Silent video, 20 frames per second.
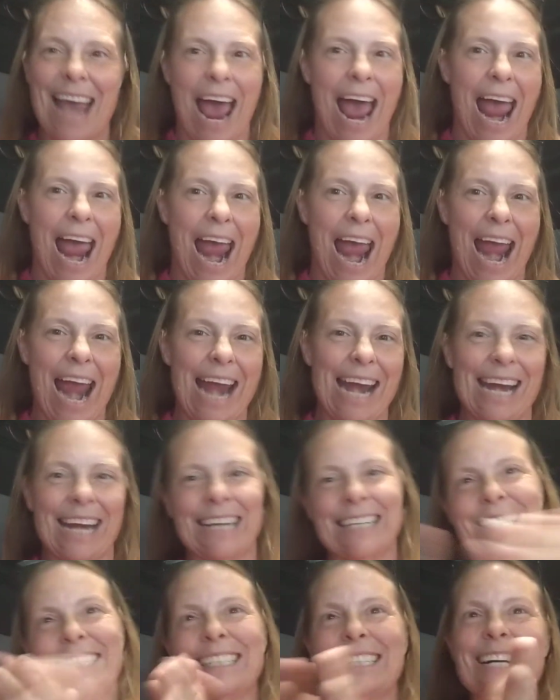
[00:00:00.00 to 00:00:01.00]
Yay!
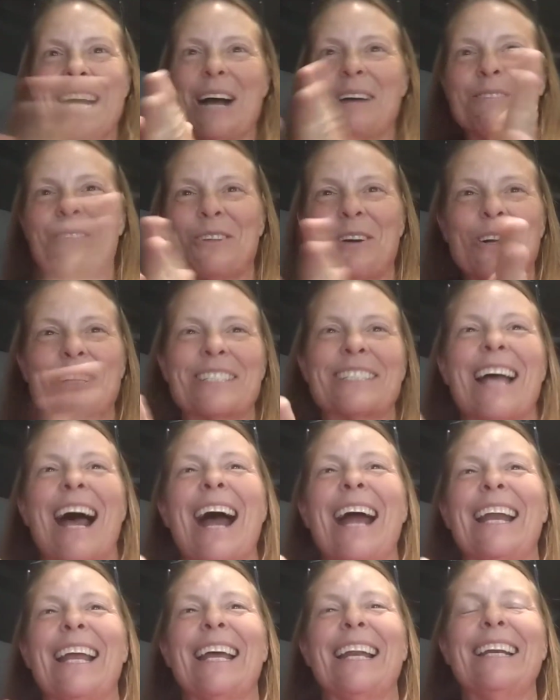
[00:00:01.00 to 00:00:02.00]
I'm so
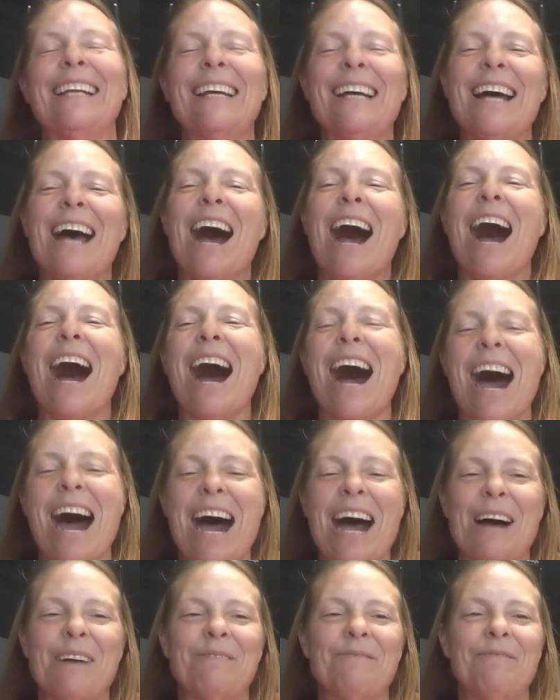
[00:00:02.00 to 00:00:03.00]
excited.
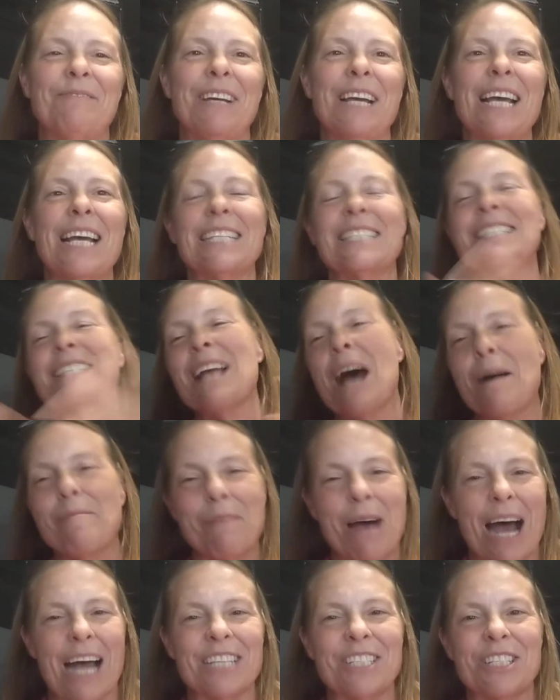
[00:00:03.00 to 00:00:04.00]
Um, it's not
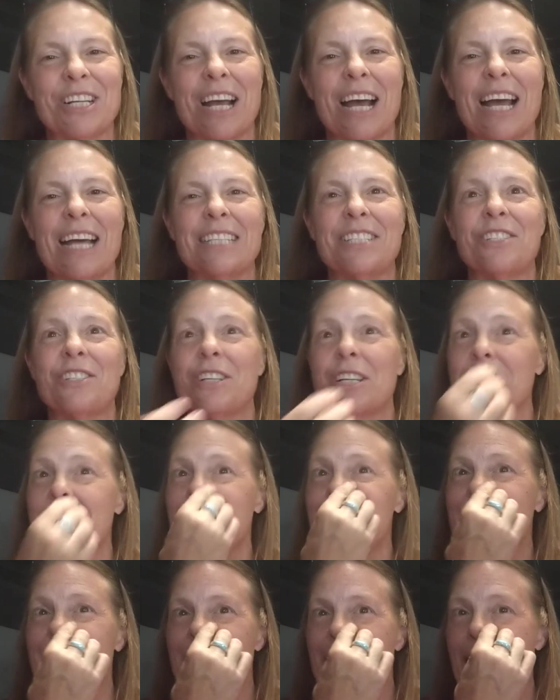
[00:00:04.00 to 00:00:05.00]
much. It's
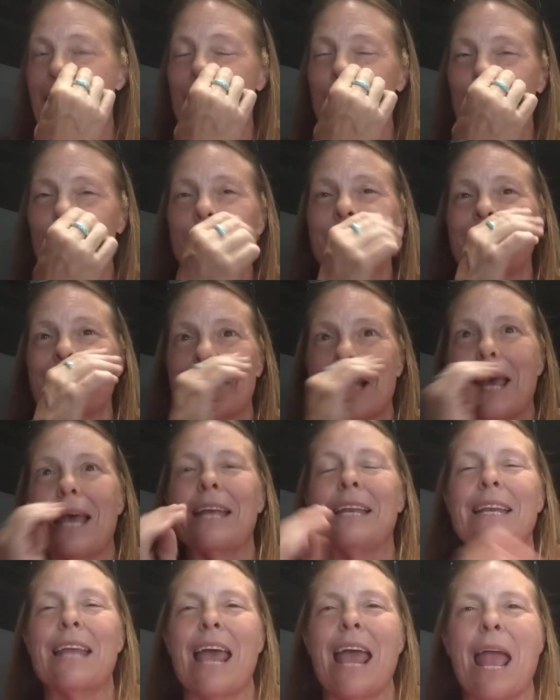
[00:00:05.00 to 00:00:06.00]
just I will
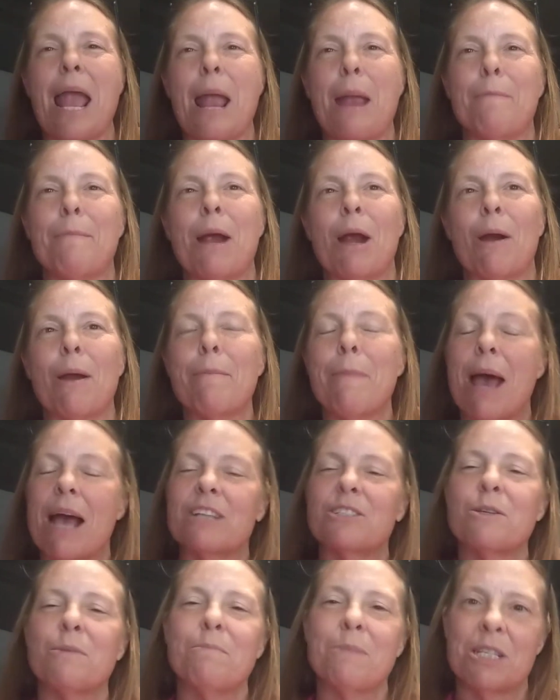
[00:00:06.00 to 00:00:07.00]
send a Mary
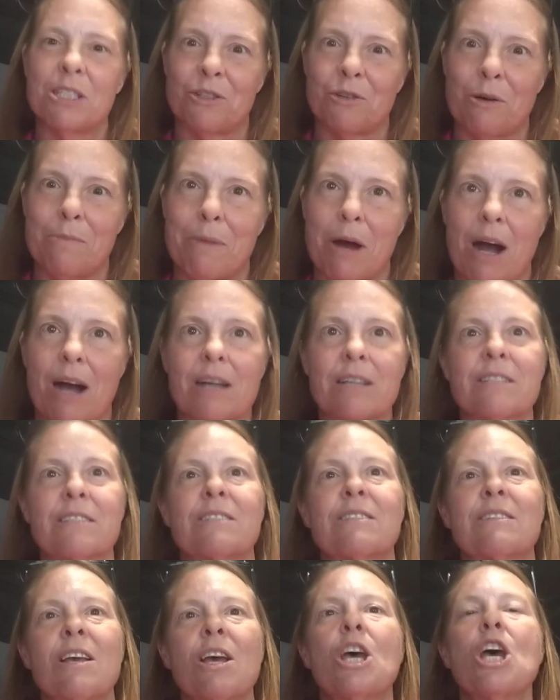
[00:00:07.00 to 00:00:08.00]
Maxim mystery
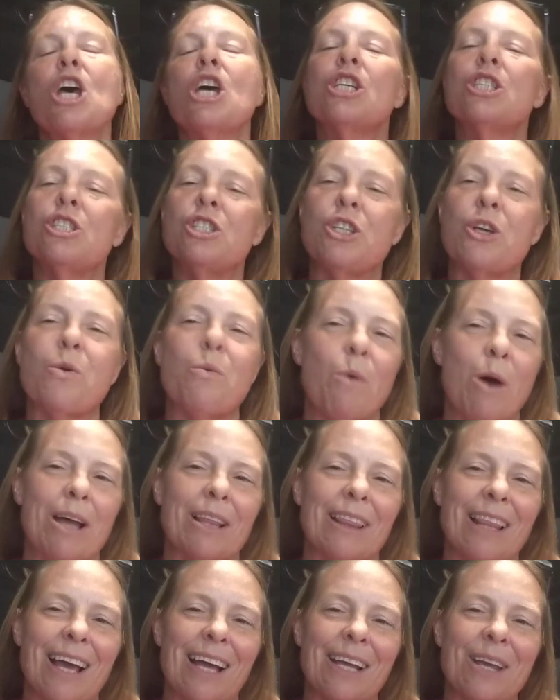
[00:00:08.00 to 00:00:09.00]
box to
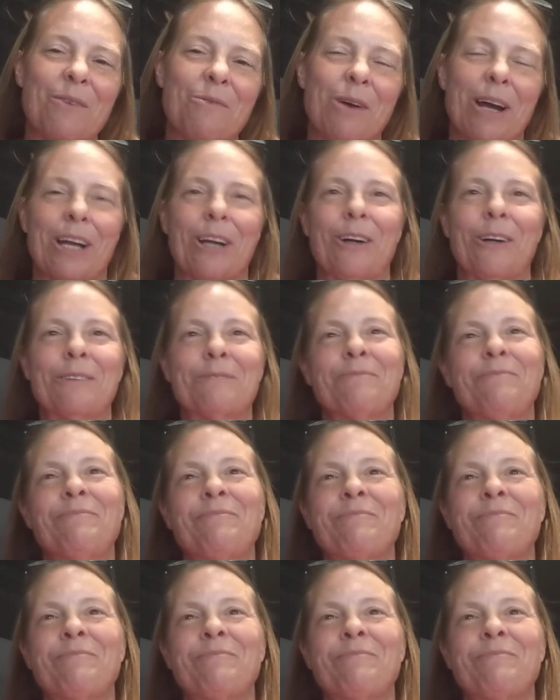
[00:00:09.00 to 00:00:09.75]
one lucky winner.